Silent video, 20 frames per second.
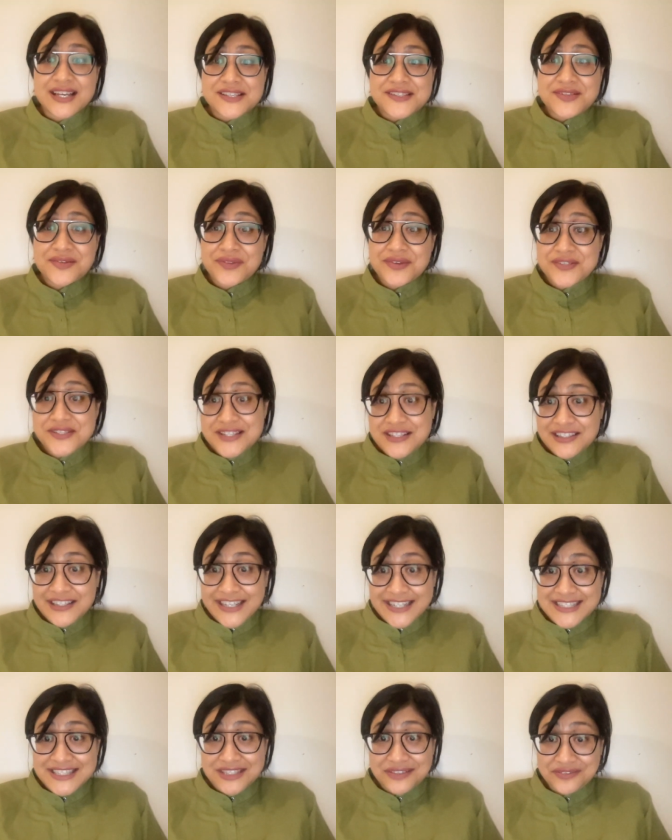So there's
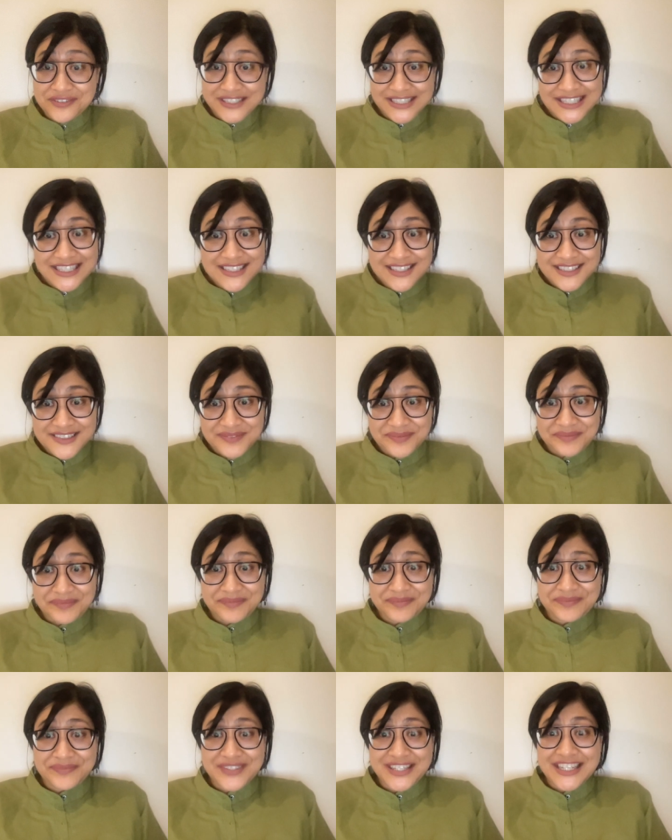collectivity.
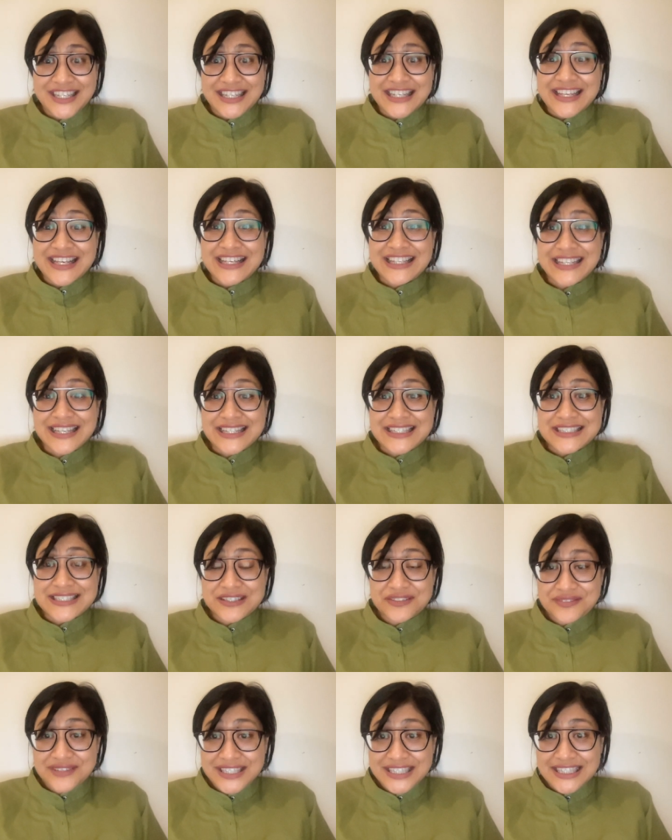
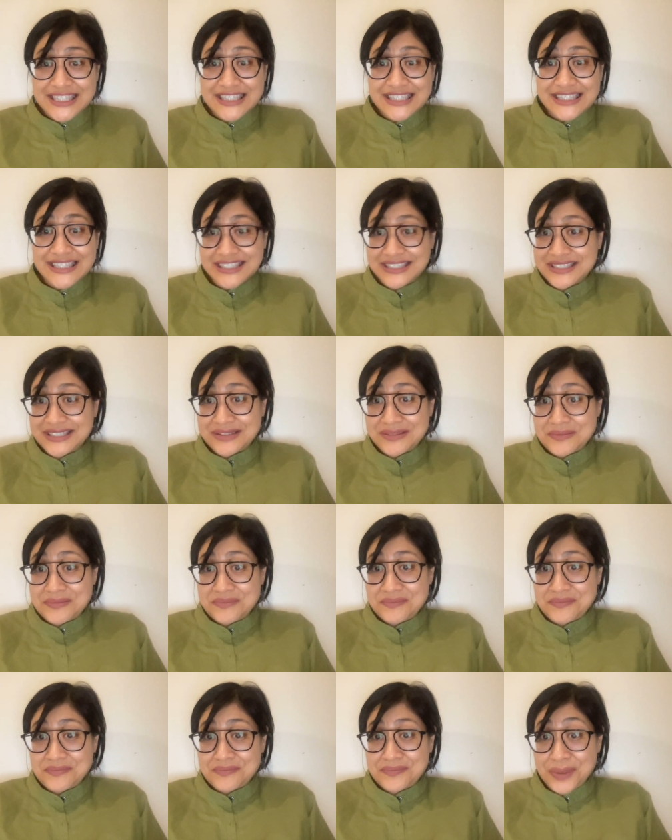Collectivity in
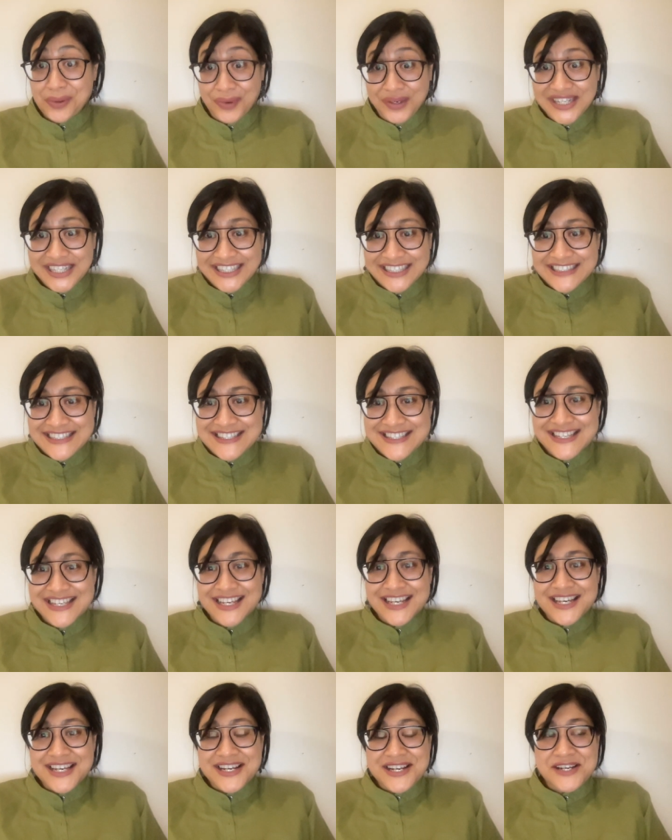poetics.
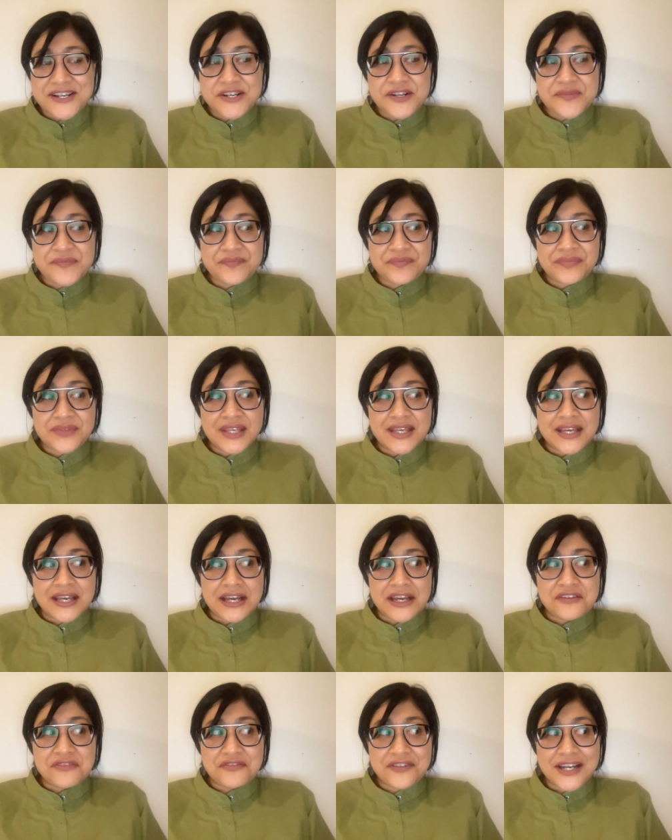Um,
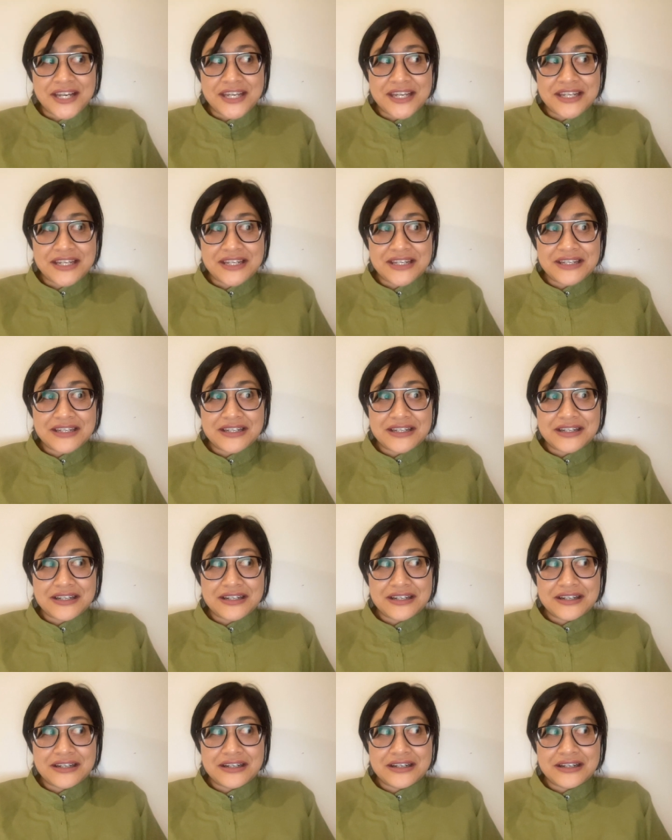I find
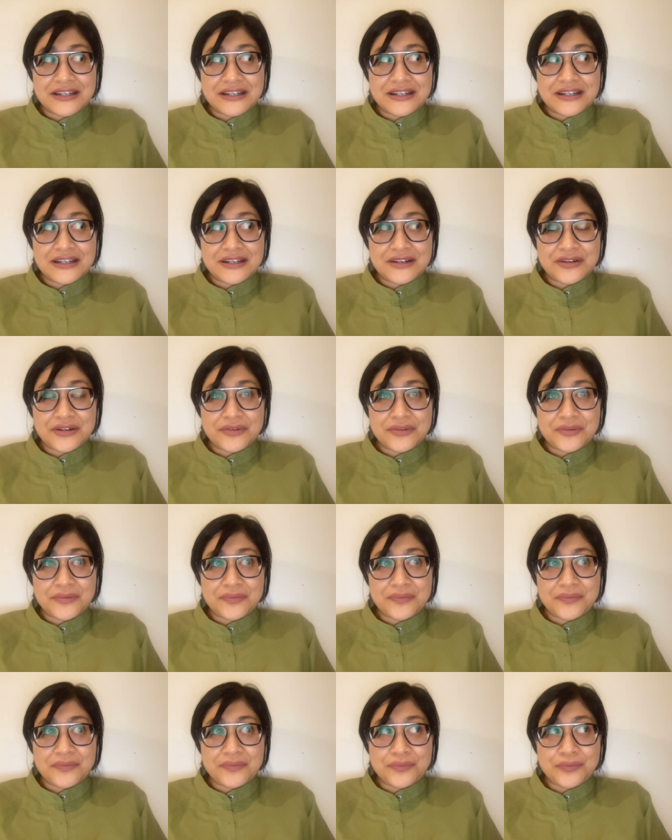uh,
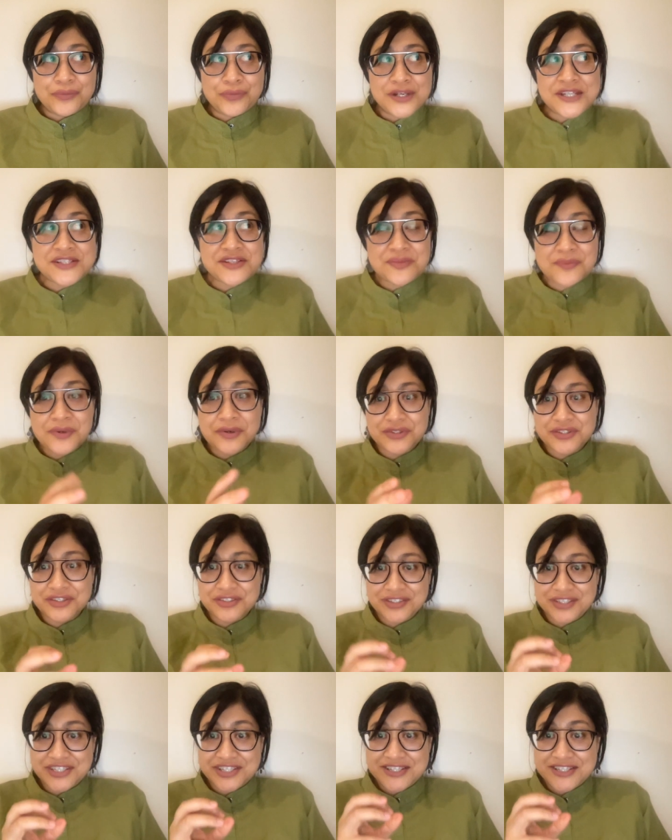Western
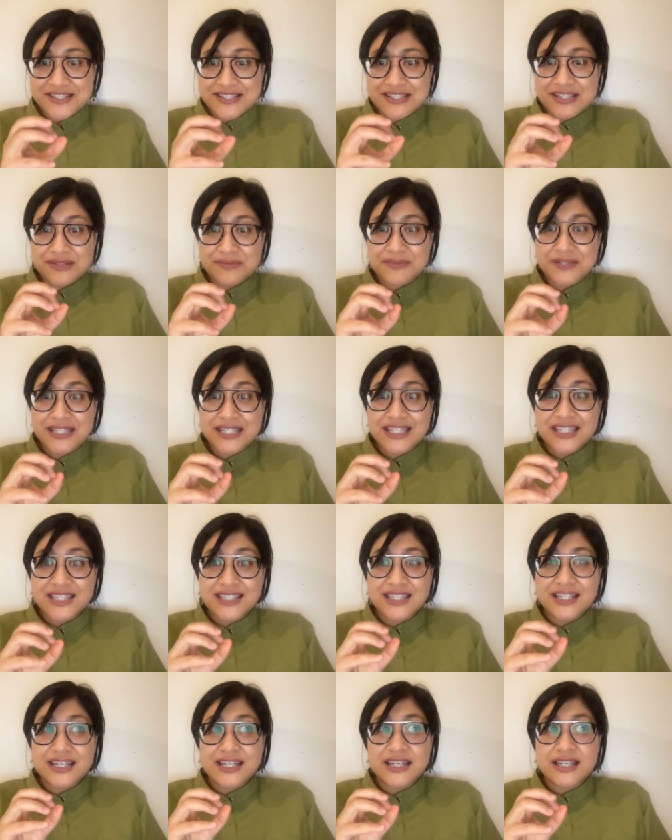poetry traditions to be,
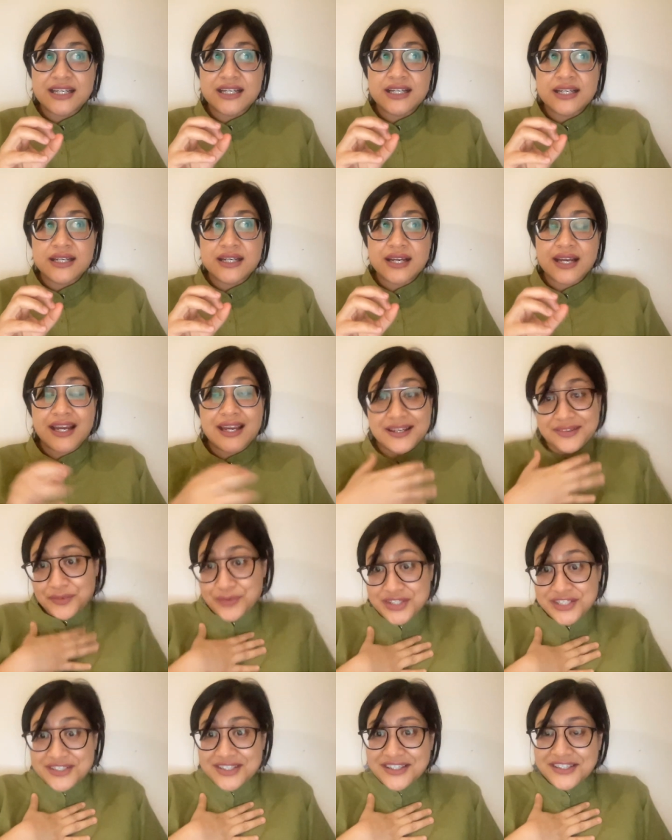
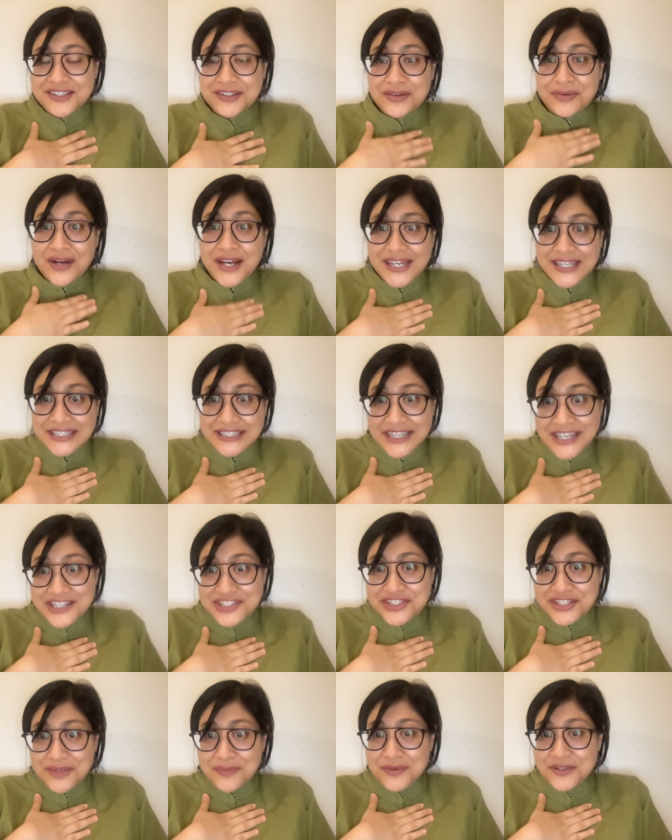which you know I
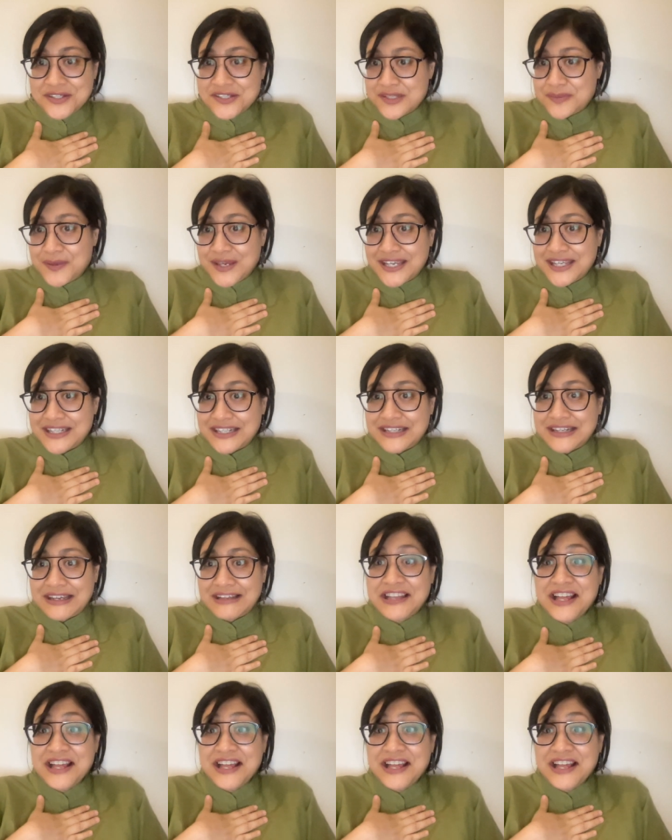engage in, I participate in, and I